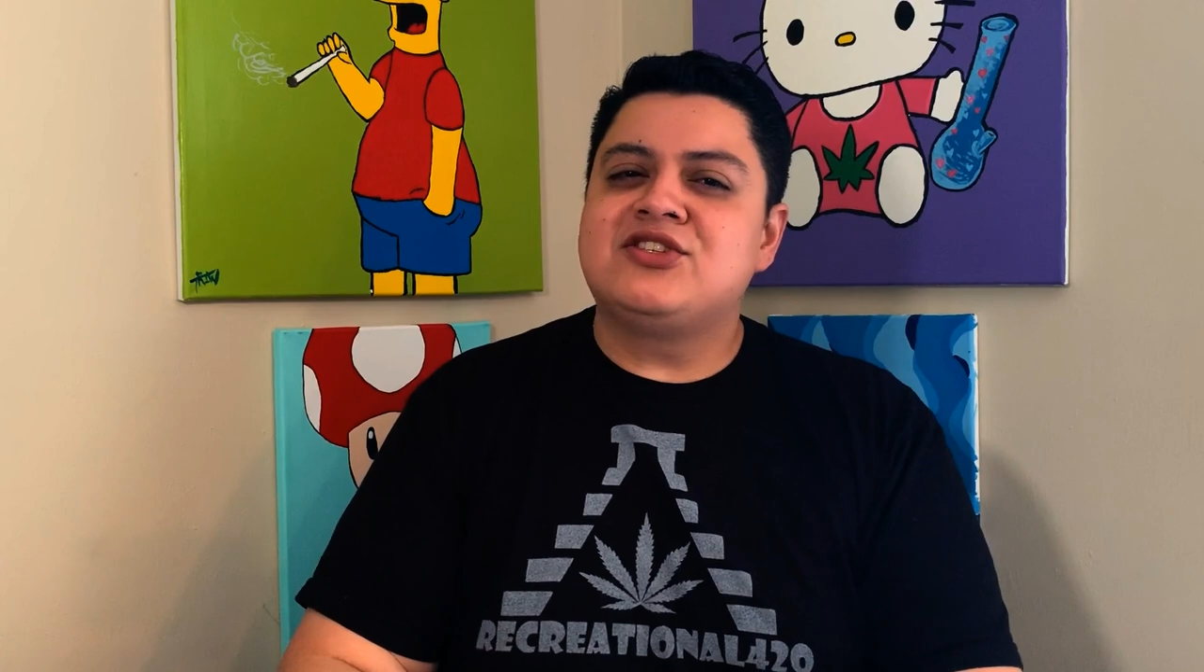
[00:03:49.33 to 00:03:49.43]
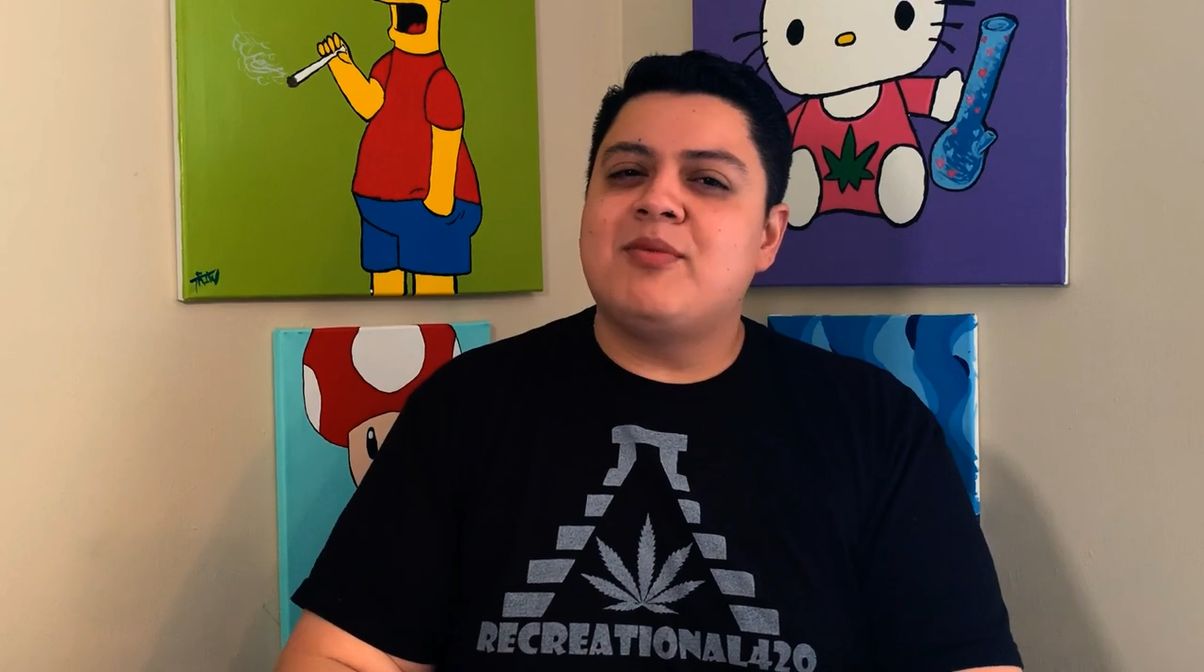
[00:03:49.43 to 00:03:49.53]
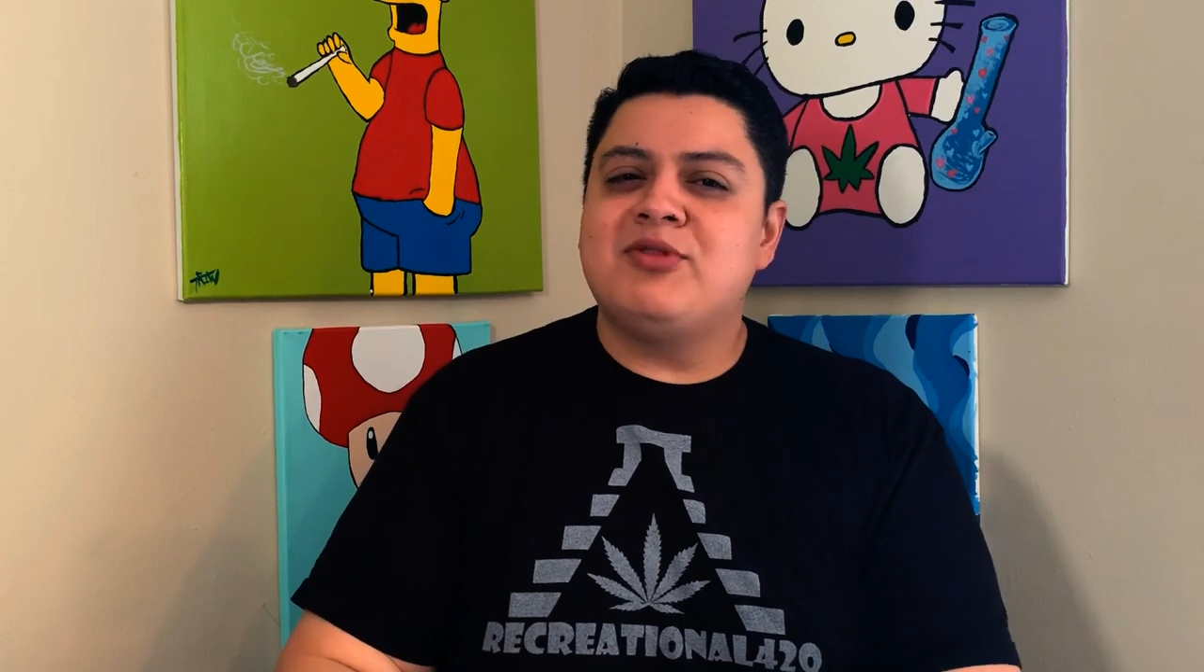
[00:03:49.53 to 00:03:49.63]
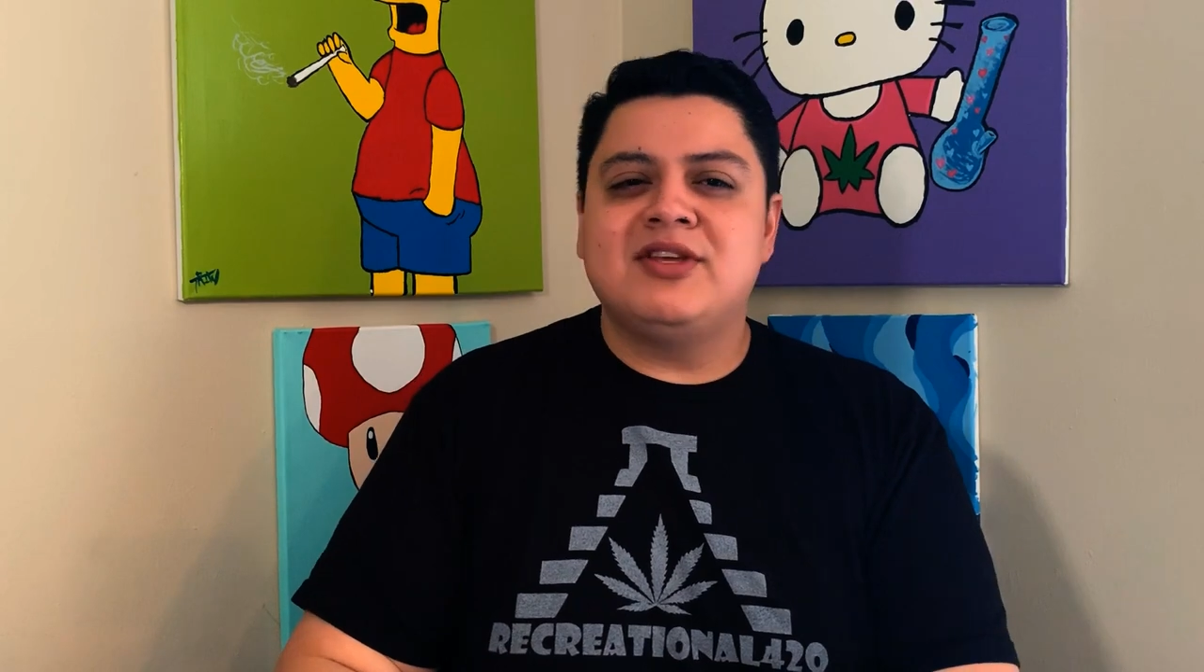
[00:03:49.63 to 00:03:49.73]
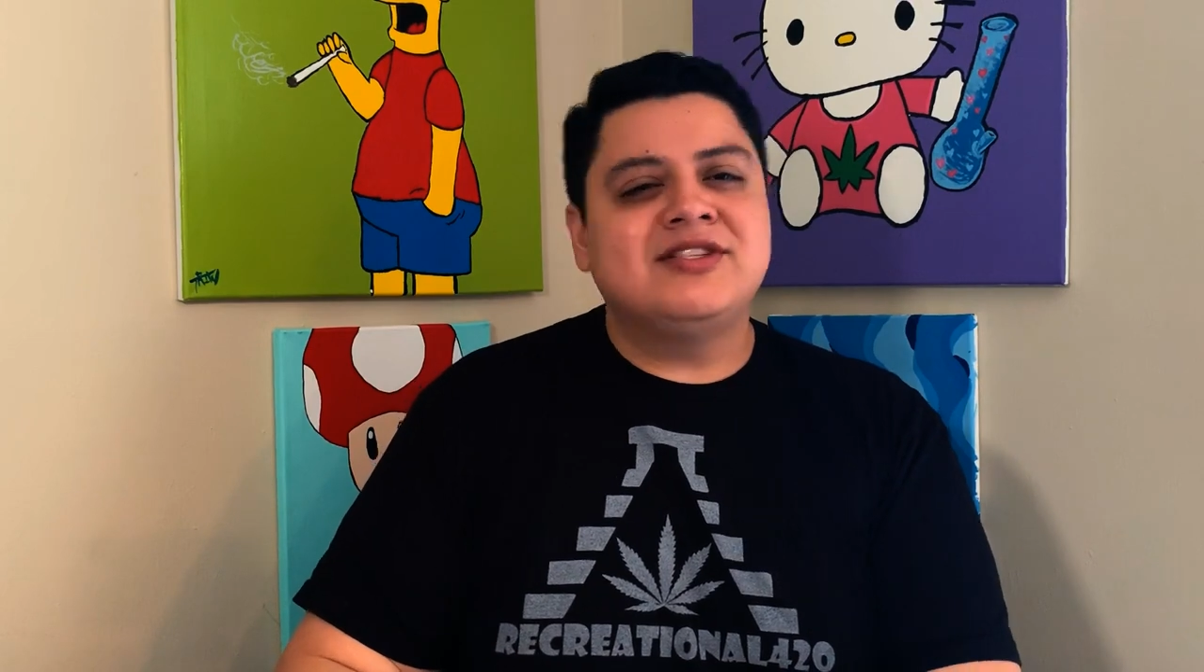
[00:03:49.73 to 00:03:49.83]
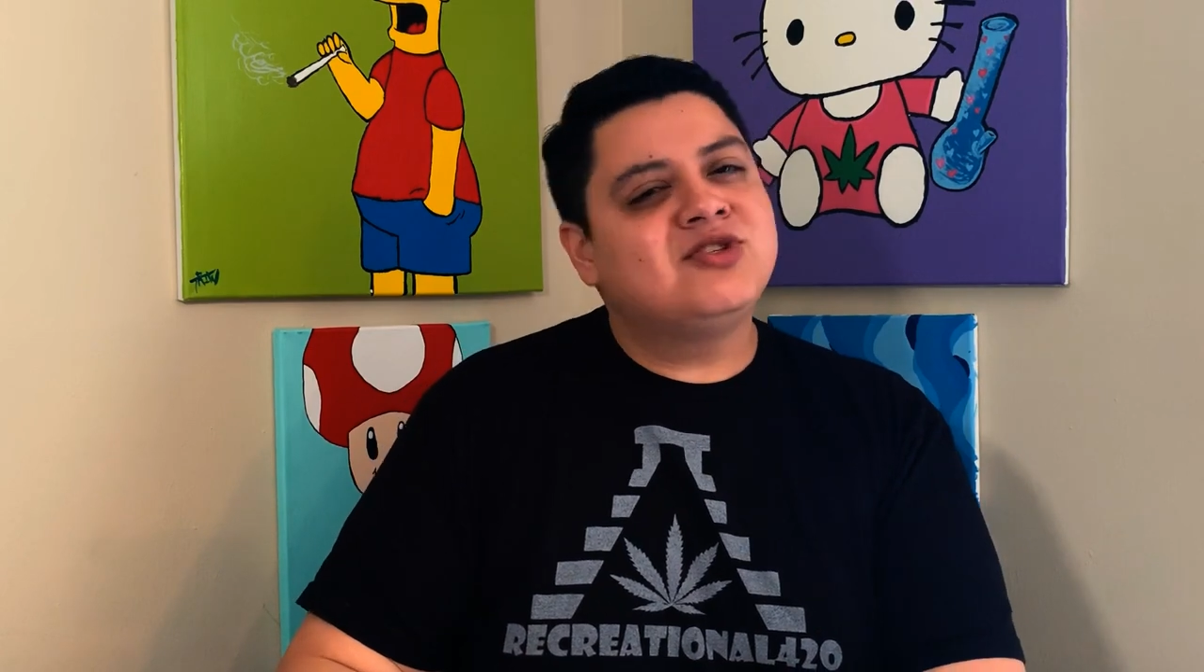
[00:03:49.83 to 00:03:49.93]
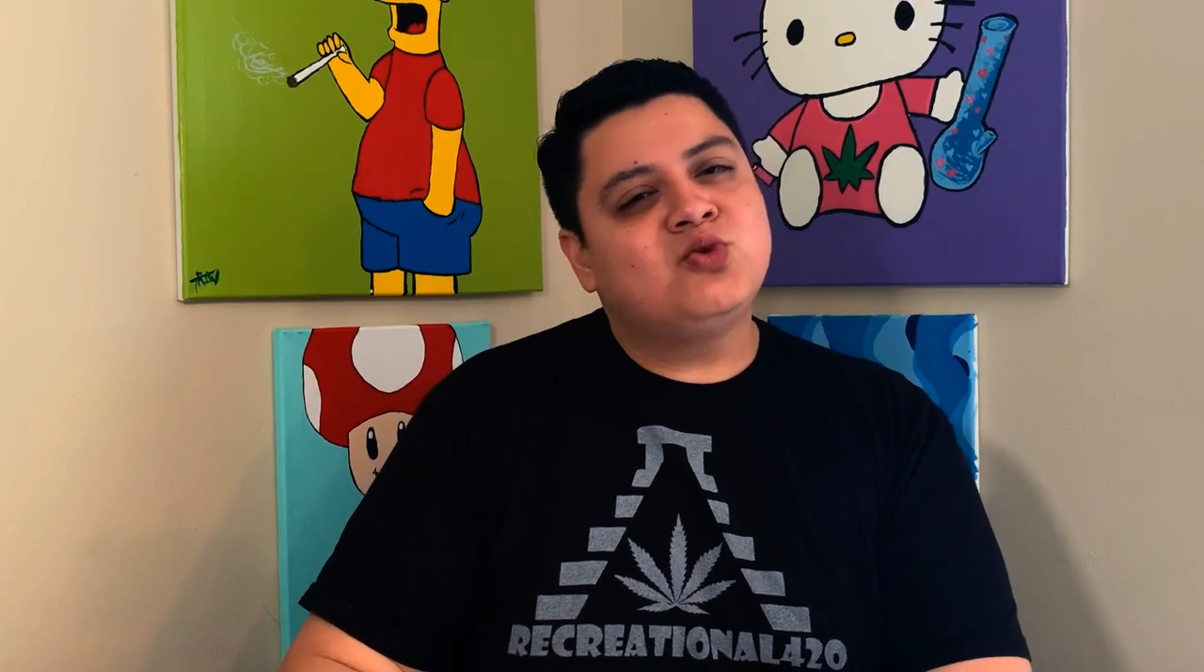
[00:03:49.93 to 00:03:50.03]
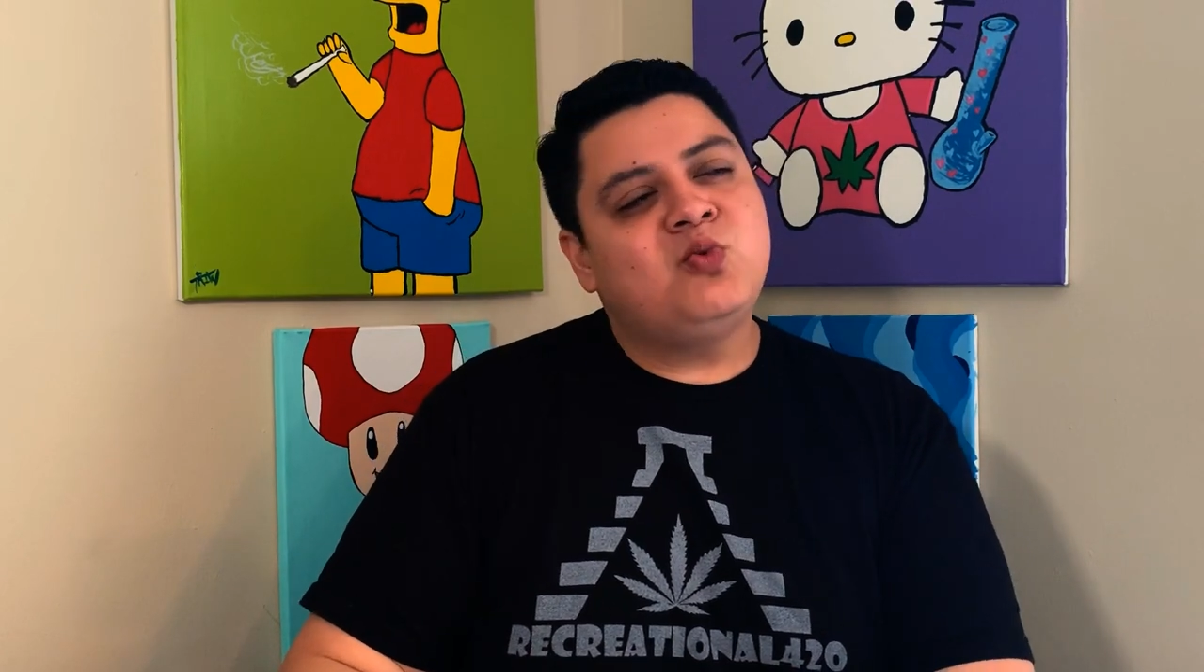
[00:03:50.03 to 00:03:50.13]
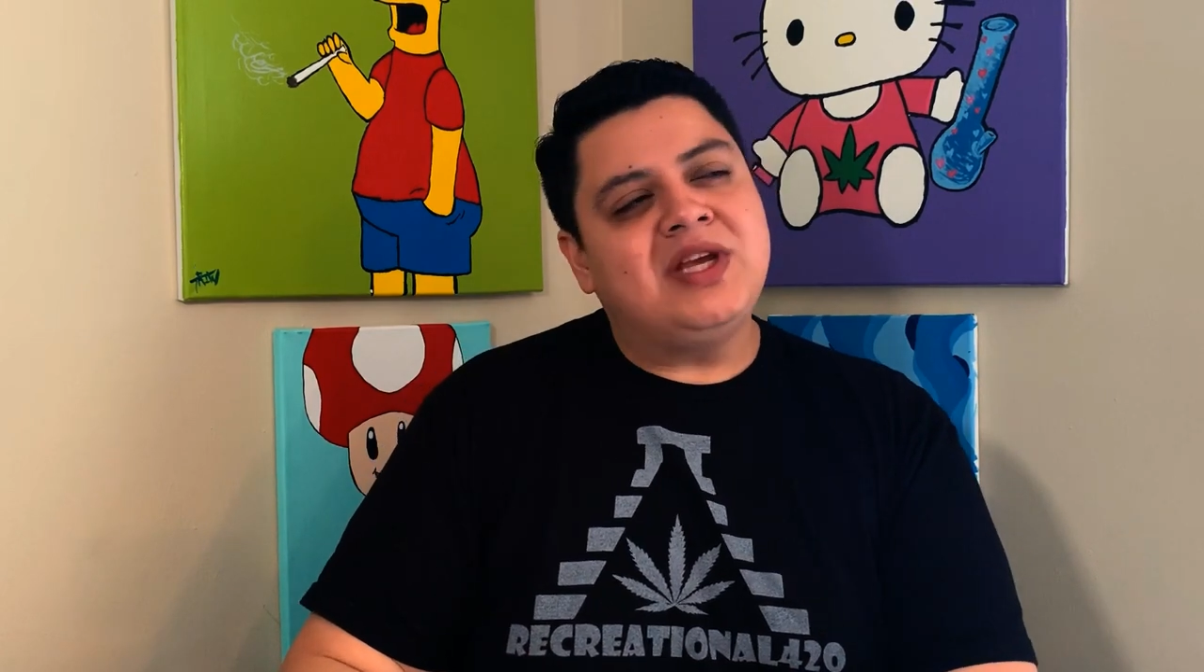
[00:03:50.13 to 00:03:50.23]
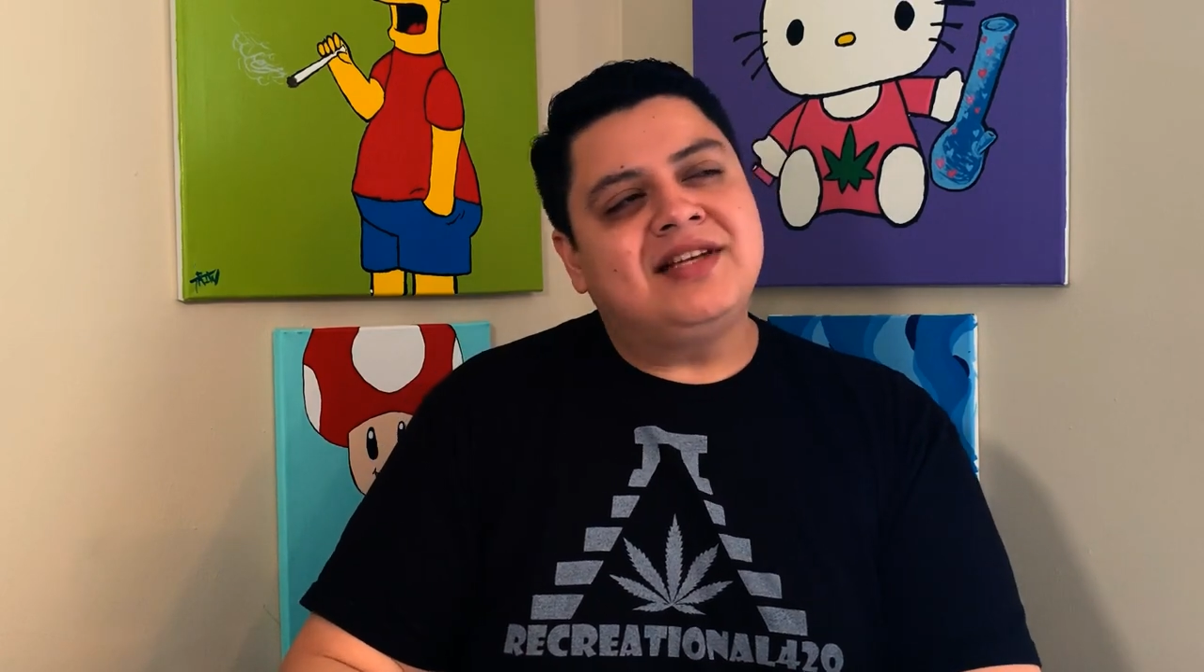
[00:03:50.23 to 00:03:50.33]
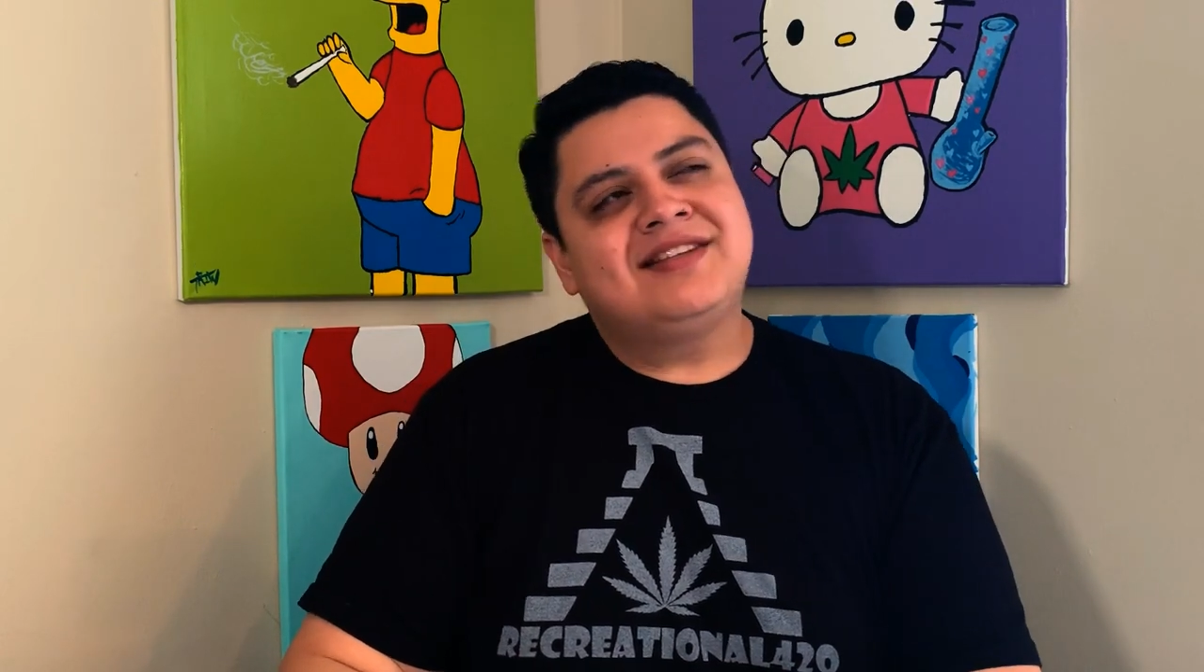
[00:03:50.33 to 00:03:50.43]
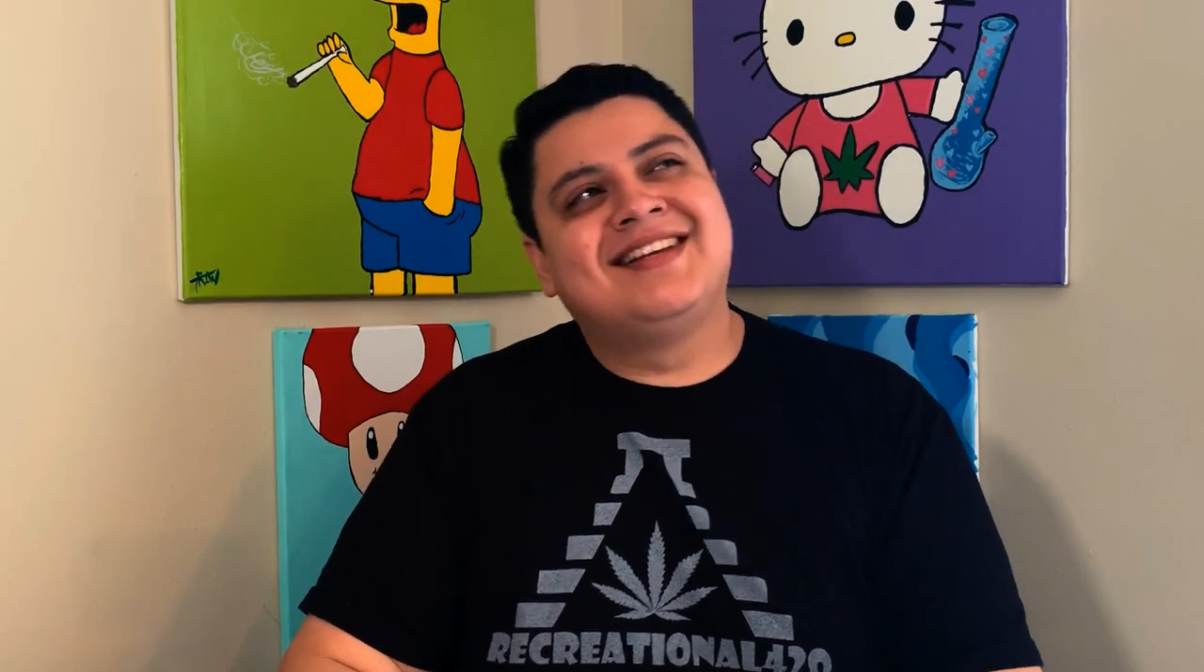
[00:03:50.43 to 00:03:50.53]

something sweet,